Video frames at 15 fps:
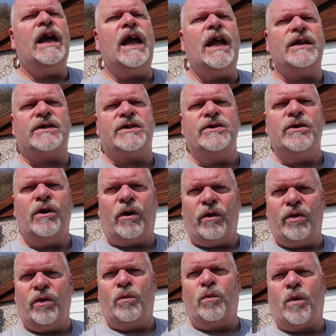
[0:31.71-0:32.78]
it's not
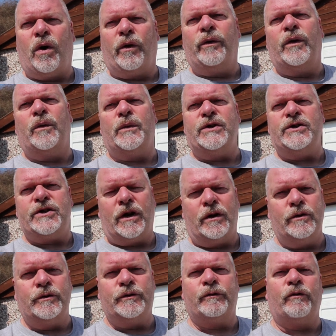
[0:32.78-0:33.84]
the one that we
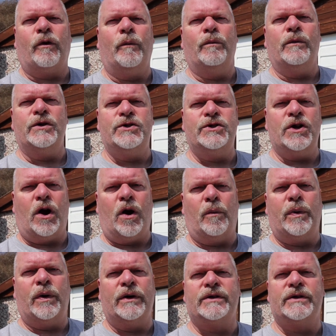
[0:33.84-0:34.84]
chose from the shop.